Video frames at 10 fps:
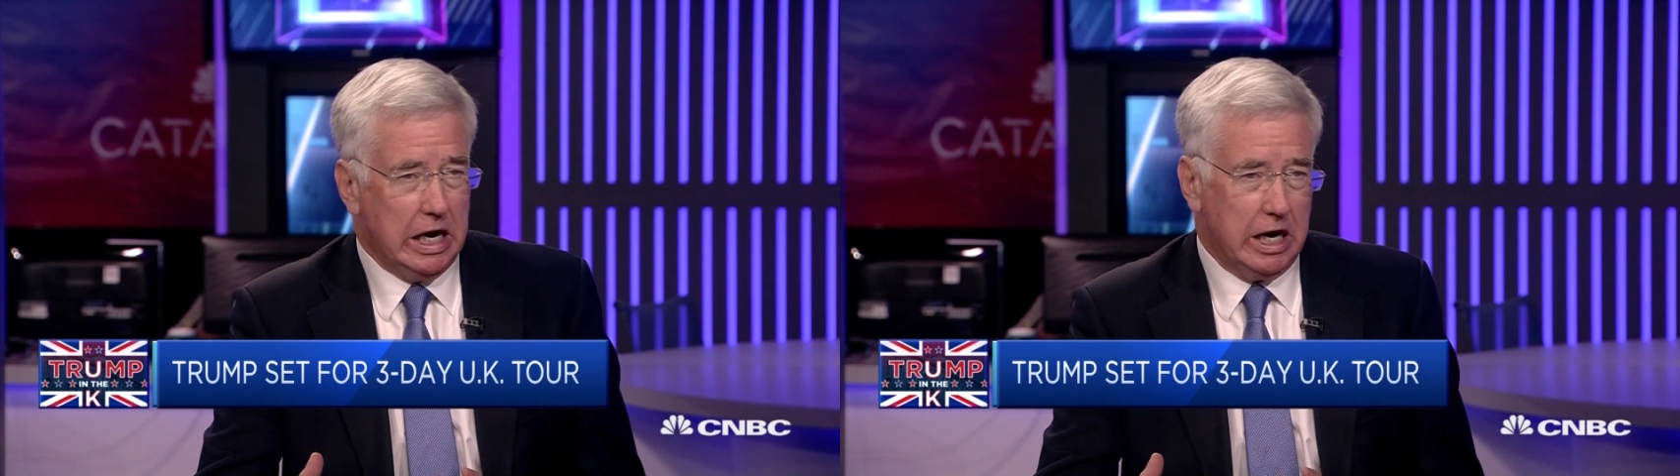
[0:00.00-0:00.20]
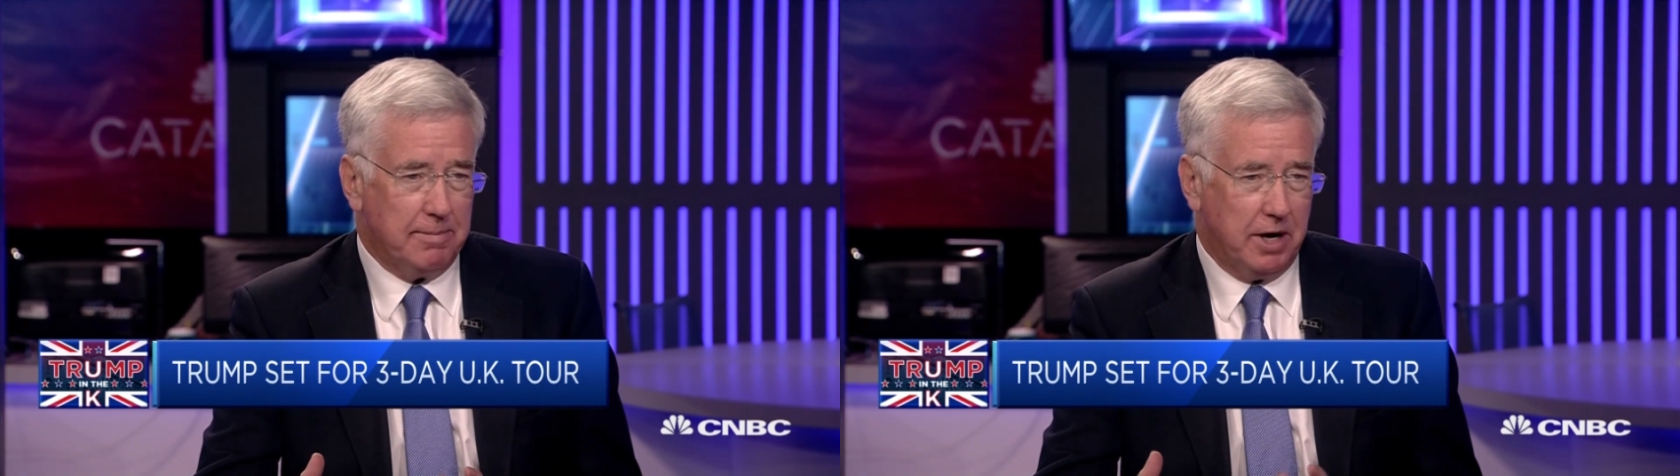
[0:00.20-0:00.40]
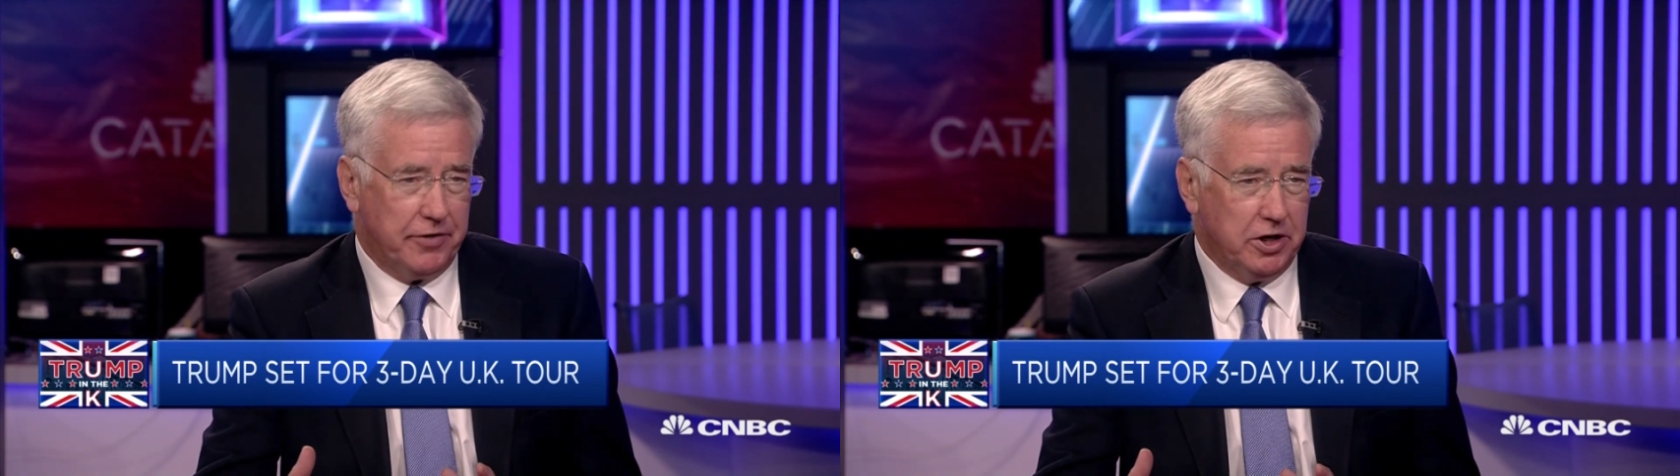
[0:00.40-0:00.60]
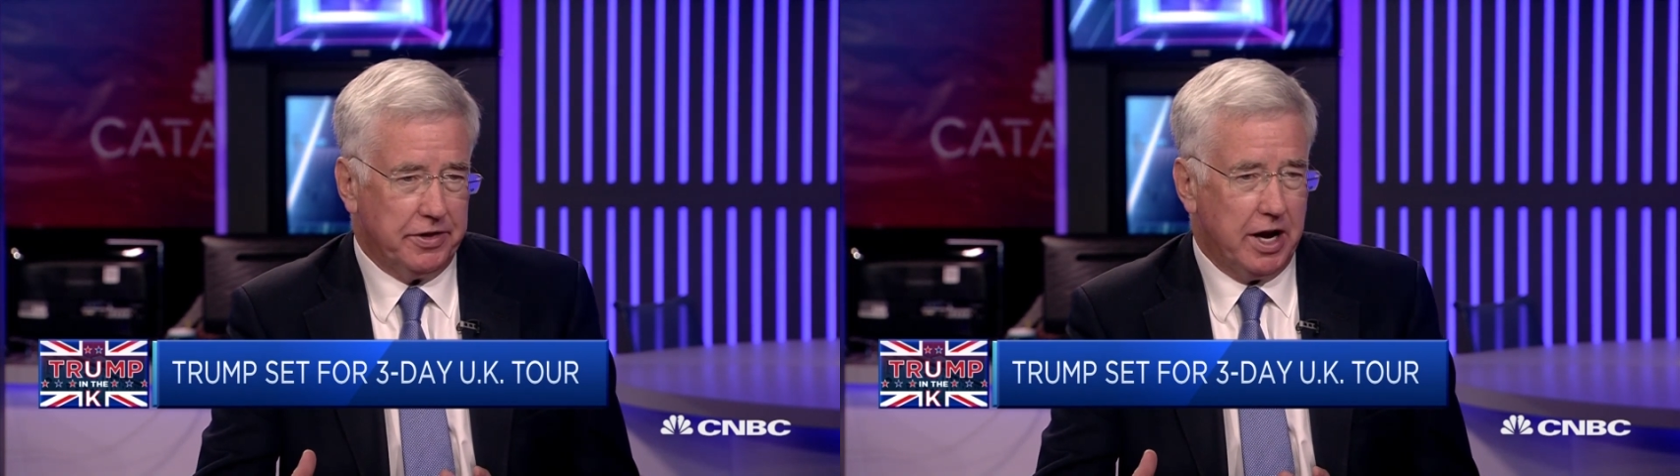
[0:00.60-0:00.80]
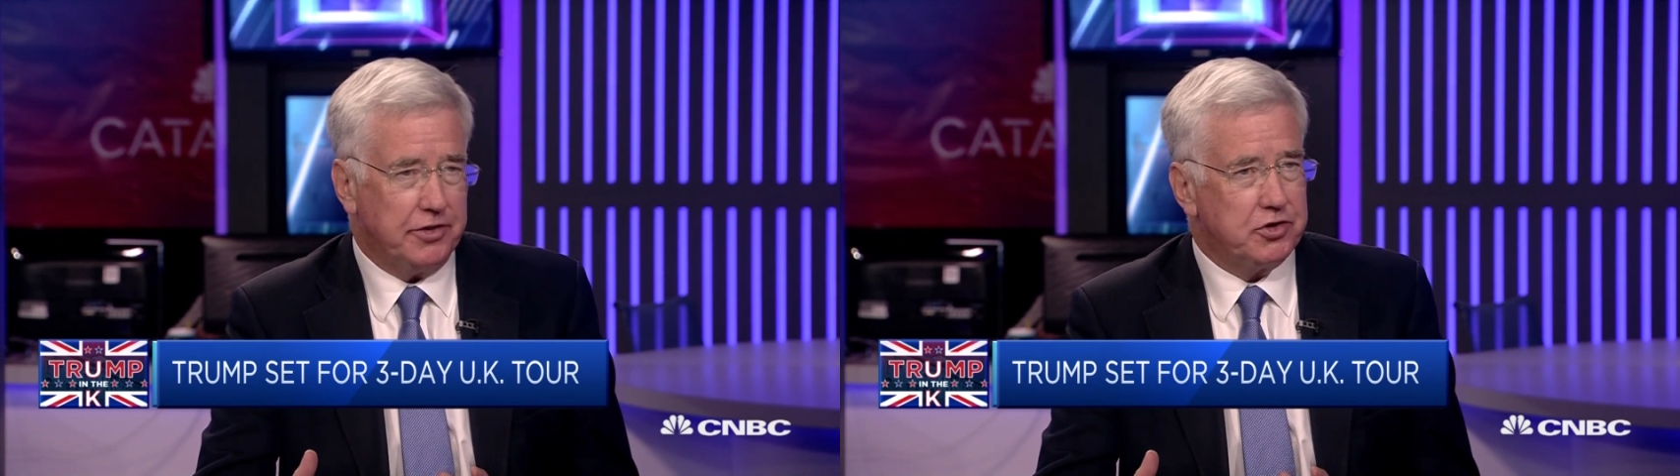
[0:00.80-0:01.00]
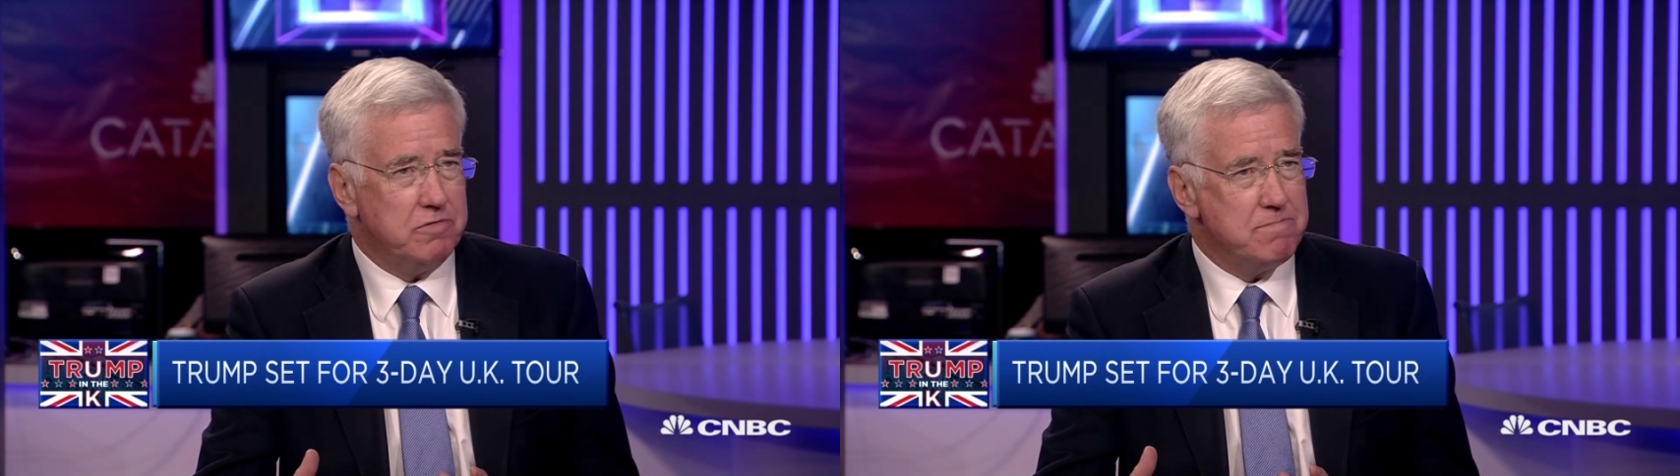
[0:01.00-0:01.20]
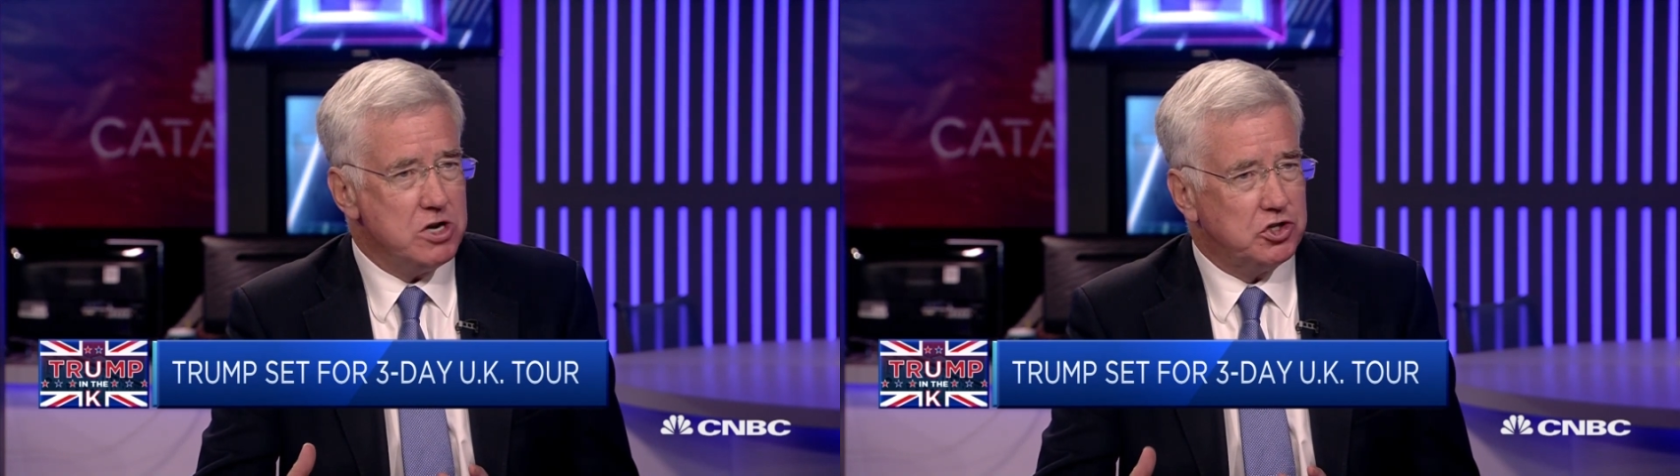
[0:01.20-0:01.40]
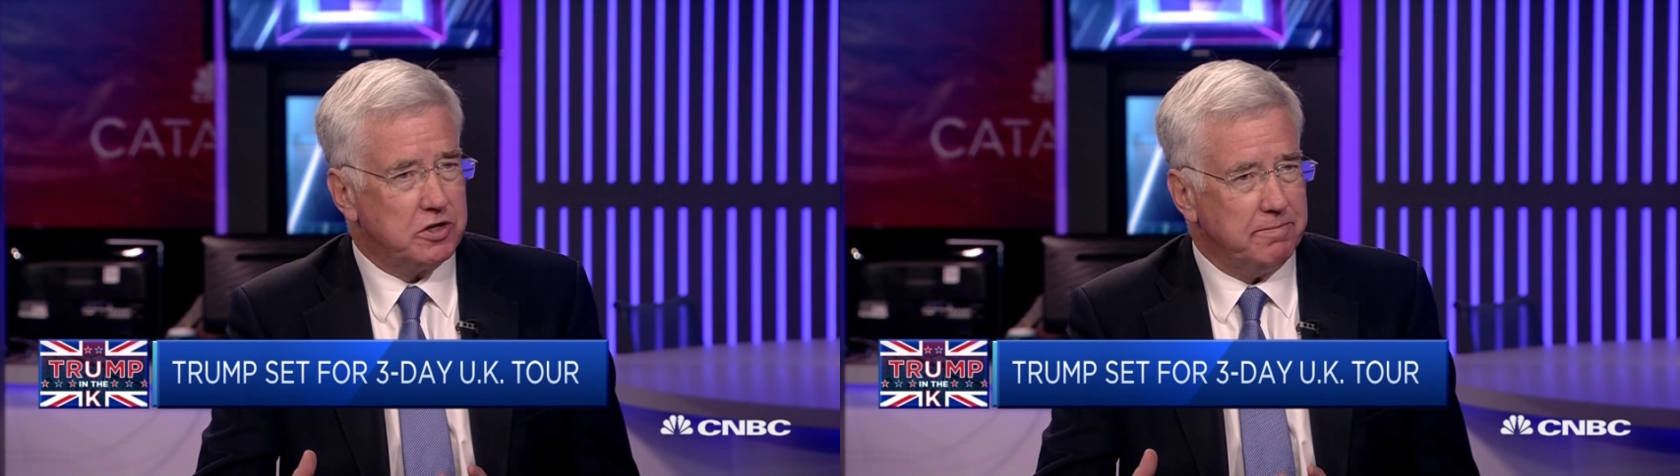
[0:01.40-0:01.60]
Um, I've heard that through
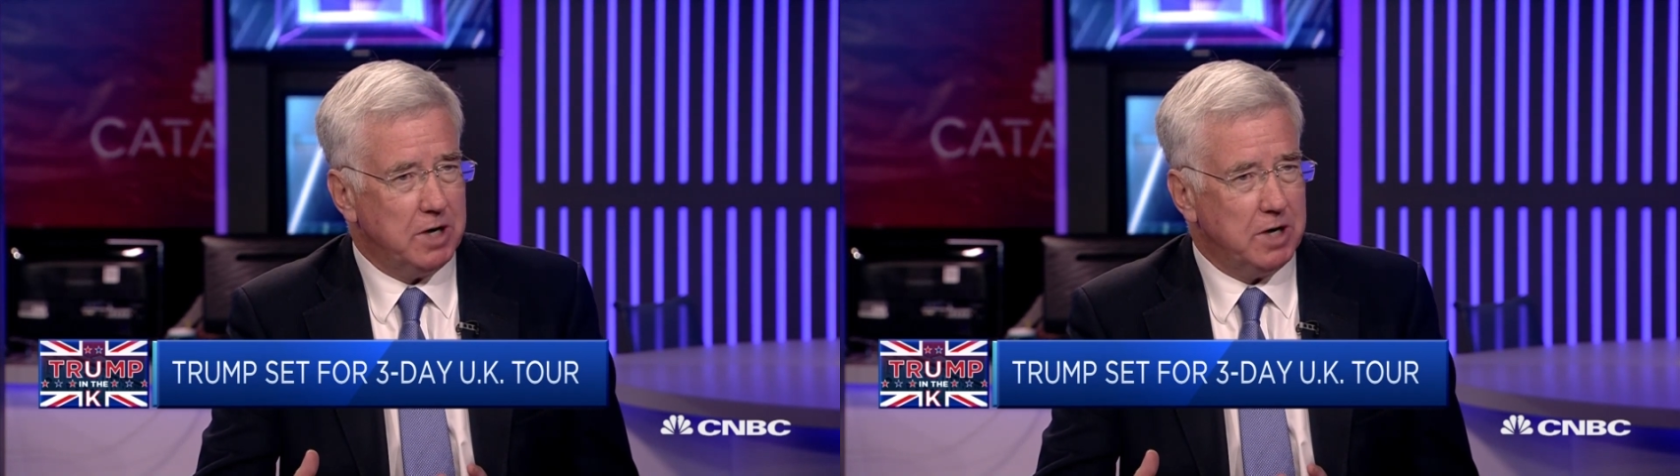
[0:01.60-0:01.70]
most